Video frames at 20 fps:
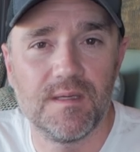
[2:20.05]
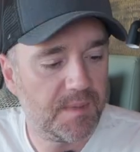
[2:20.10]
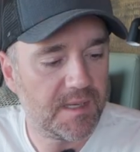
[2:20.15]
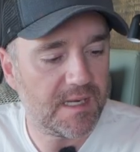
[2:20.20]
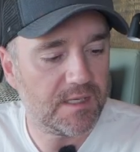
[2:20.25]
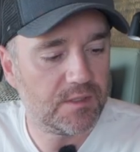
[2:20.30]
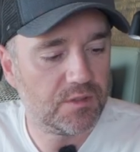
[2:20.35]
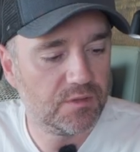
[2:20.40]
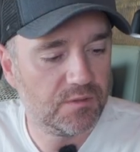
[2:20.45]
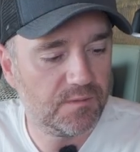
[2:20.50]
But
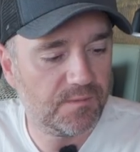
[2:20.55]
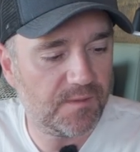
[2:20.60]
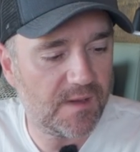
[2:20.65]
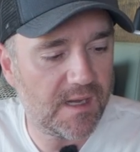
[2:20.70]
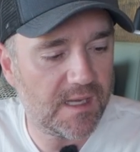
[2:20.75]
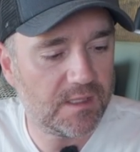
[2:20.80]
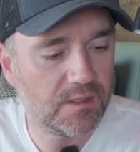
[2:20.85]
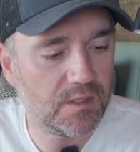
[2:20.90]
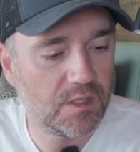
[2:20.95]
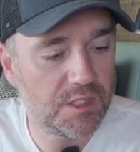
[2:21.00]
I do
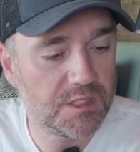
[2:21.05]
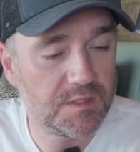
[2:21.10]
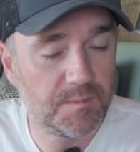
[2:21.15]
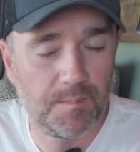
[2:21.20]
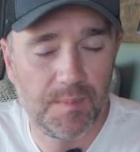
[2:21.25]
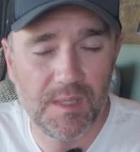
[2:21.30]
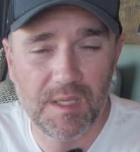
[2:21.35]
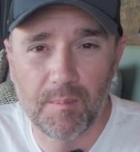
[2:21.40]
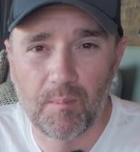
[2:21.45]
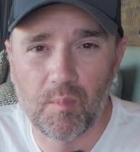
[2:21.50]
find those
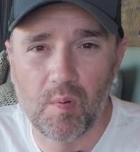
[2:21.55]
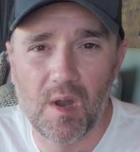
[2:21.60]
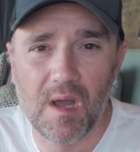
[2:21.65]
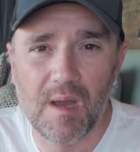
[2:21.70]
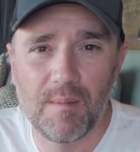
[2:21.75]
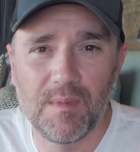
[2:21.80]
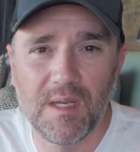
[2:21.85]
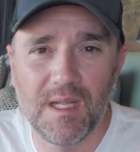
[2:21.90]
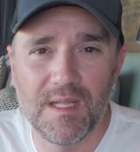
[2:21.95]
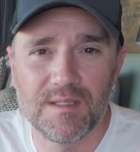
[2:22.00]
big
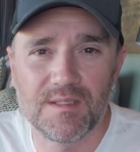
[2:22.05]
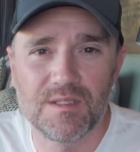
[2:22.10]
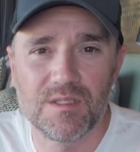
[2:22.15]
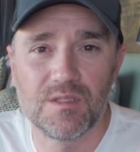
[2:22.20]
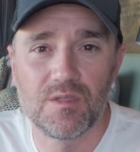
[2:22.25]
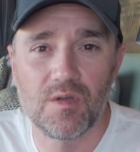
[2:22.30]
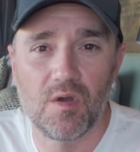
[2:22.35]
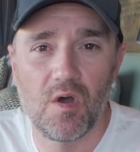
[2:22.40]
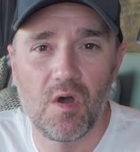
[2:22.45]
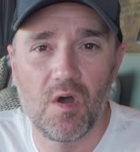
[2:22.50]
prime
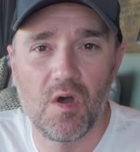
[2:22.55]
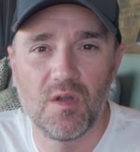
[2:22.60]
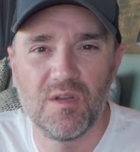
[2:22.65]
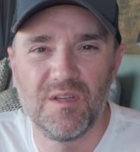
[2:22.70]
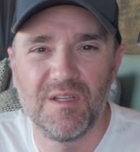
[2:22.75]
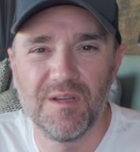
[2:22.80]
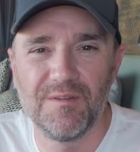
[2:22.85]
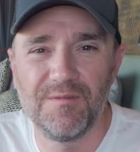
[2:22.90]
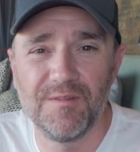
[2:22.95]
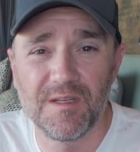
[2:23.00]
lenses are
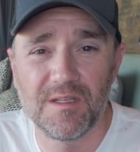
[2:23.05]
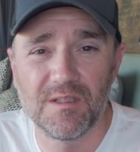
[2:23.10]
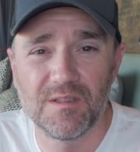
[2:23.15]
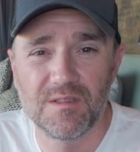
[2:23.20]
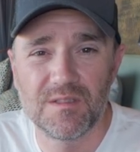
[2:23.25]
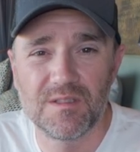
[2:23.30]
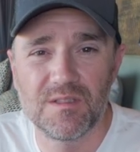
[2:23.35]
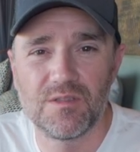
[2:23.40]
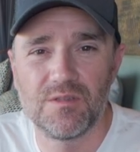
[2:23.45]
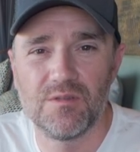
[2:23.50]

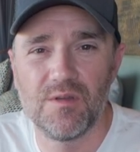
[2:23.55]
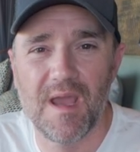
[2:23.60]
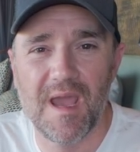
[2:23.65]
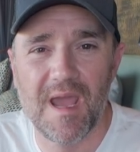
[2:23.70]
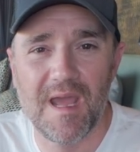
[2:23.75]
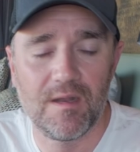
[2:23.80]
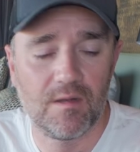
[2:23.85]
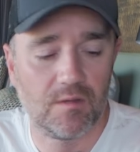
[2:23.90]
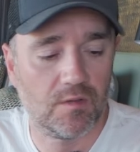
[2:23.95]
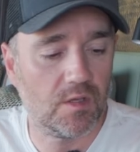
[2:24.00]
difficult to
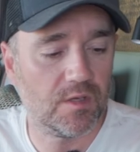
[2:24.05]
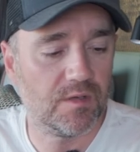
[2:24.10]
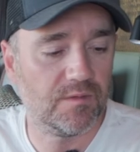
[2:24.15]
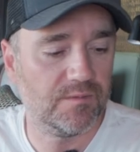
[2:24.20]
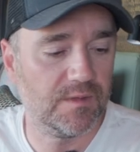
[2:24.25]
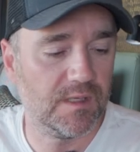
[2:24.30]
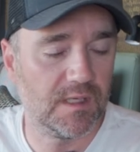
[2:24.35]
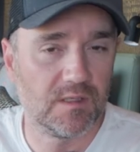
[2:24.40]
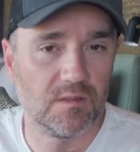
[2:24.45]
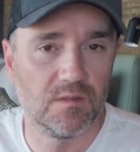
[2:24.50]
handle on a
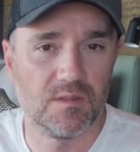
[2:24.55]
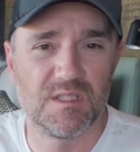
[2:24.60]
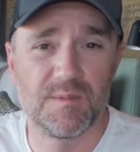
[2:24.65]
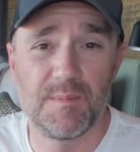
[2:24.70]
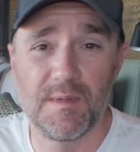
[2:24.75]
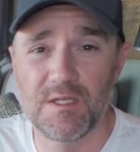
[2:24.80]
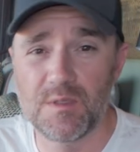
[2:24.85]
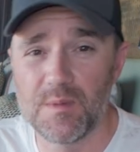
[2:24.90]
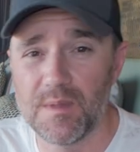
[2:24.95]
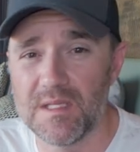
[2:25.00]
vehicle,
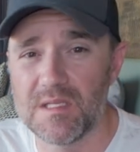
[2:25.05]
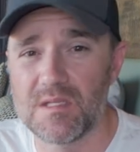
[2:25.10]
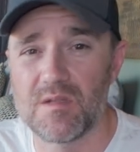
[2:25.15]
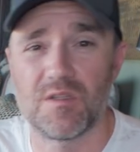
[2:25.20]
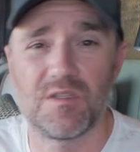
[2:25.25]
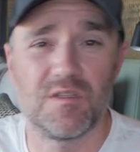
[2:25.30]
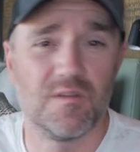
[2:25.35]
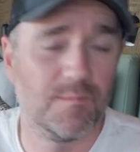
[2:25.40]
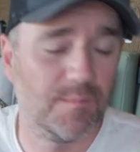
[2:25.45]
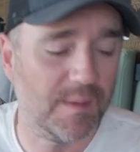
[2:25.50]
especially when there's
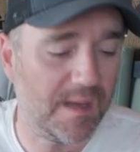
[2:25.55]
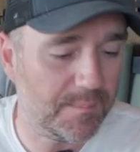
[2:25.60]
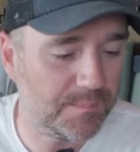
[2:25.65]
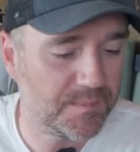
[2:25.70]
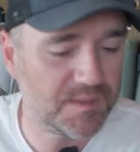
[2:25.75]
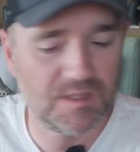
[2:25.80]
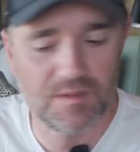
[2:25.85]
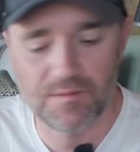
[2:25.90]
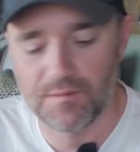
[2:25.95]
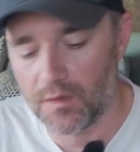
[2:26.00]
lots of
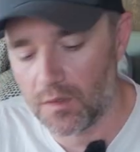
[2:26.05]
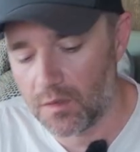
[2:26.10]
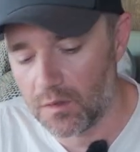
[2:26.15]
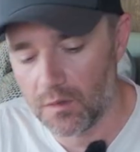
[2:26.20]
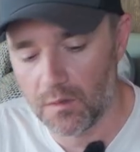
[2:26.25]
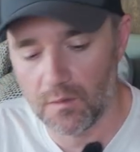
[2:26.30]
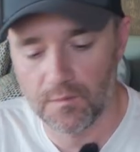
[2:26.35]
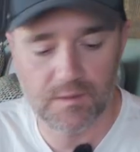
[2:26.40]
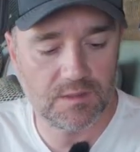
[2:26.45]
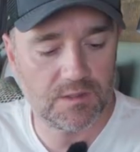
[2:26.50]
bumps
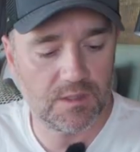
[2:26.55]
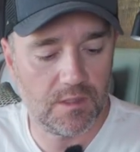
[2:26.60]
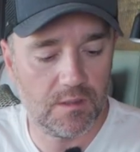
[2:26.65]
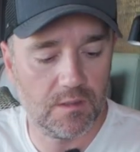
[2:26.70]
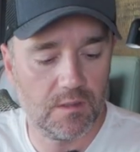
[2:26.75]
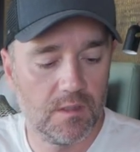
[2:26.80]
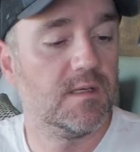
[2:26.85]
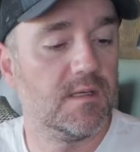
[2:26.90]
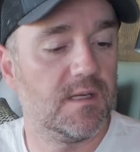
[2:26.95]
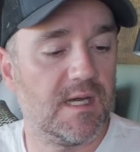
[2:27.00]
involved. So
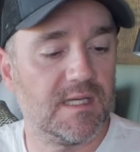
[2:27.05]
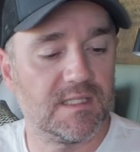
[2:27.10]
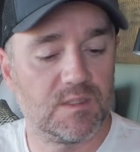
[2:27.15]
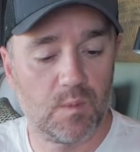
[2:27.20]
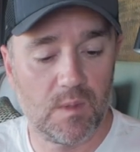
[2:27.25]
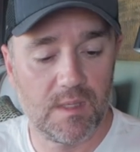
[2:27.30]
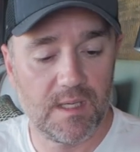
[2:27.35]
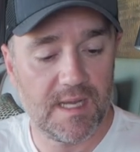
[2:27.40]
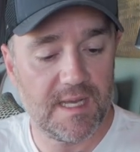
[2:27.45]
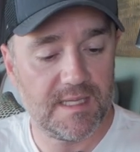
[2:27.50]
a nice
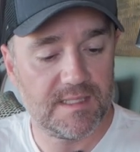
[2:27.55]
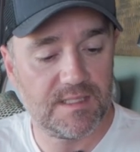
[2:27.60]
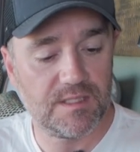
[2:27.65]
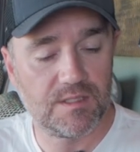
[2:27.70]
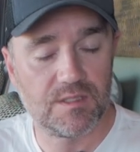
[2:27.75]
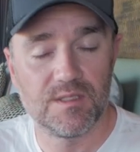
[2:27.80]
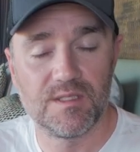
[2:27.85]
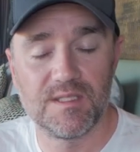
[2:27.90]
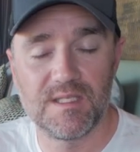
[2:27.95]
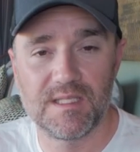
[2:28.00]
180
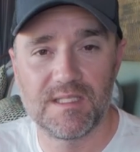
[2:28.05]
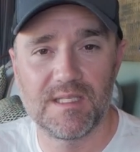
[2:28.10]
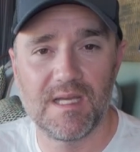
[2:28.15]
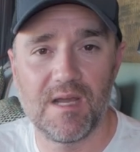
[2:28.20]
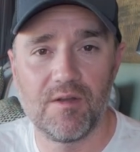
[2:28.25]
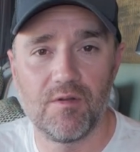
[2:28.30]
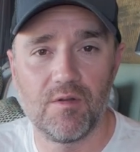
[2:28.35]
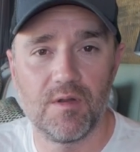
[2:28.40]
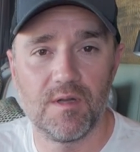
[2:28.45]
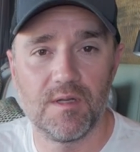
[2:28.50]
to
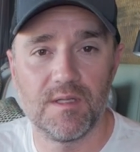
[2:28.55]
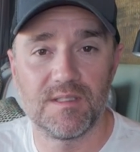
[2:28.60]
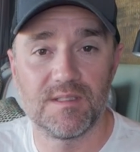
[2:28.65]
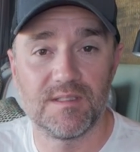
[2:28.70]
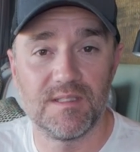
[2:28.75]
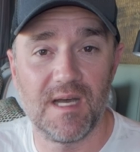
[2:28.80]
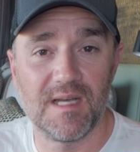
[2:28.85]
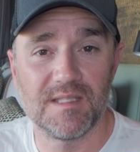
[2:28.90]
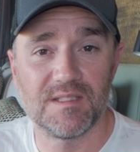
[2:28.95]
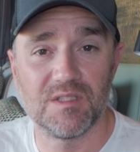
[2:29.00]
600, it's
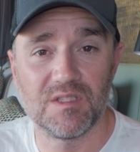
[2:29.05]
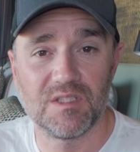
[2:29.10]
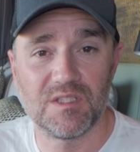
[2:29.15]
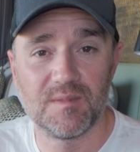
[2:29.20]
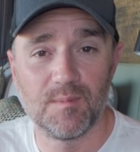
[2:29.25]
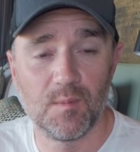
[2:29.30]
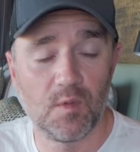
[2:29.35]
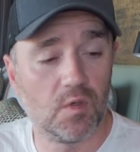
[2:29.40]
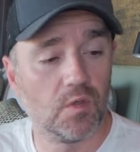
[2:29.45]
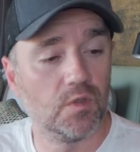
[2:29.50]
nice and
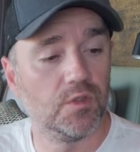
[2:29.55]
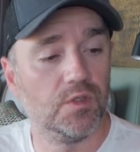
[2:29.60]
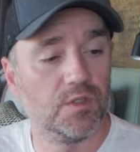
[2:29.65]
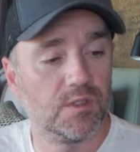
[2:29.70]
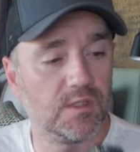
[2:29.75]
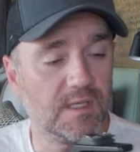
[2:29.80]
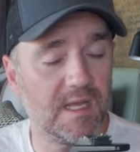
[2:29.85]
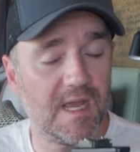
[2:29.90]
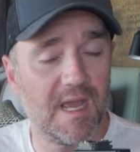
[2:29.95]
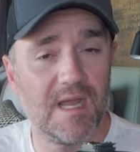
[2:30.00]
small. You
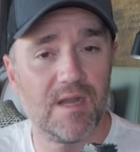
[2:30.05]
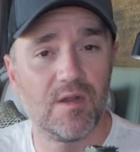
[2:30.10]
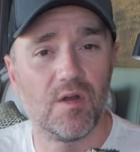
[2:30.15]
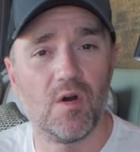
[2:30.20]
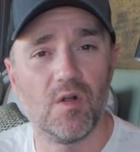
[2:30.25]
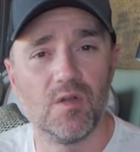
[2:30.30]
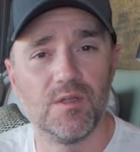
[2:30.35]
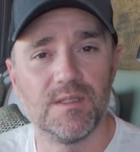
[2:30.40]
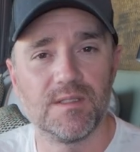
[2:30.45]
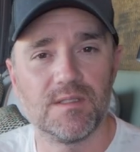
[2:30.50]
can
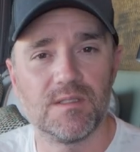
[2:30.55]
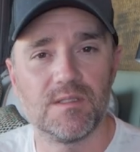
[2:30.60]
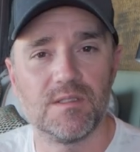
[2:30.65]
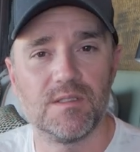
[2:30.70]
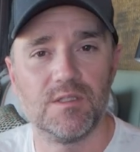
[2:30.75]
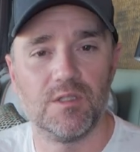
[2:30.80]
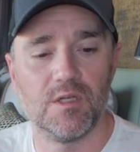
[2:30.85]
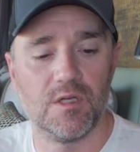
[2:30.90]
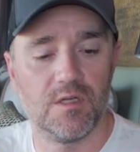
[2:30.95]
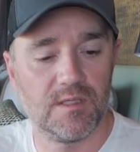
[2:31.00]
handhold it.
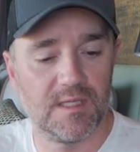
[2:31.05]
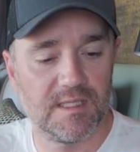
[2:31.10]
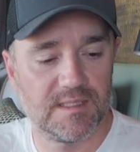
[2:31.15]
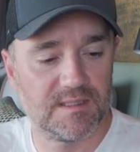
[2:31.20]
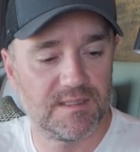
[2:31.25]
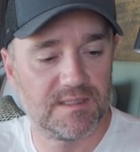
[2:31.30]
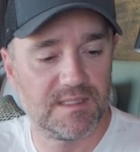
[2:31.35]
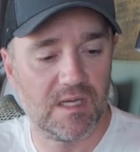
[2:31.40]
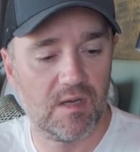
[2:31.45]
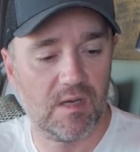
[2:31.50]
You don't
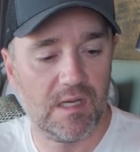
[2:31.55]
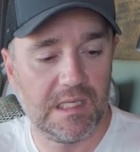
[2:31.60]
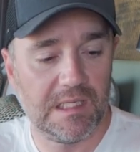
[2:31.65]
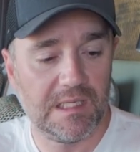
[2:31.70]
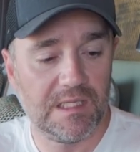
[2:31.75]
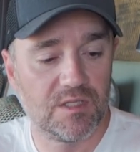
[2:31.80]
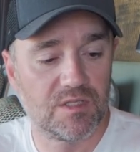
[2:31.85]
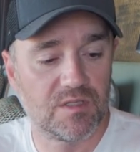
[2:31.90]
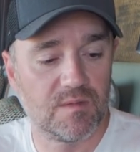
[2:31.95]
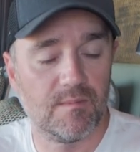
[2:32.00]
necessarily
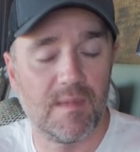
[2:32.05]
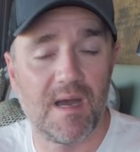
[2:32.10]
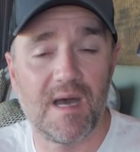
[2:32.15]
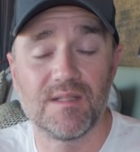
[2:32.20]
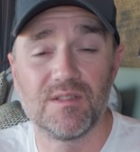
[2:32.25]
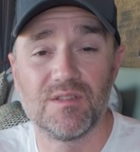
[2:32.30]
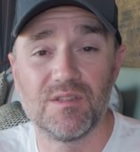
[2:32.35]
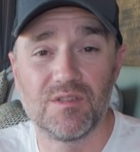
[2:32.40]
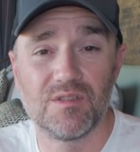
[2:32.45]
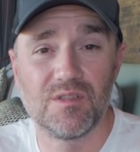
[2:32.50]
need to
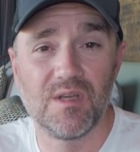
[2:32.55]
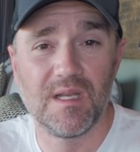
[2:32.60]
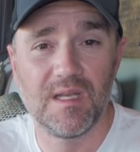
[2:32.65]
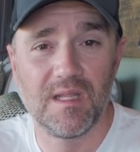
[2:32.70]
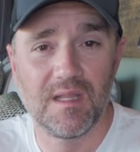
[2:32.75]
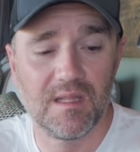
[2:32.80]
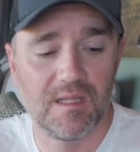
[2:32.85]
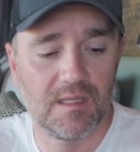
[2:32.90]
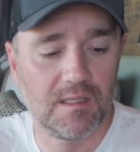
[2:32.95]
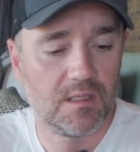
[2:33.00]
mount it to
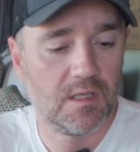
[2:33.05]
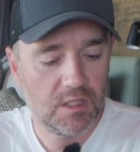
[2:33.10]
anything.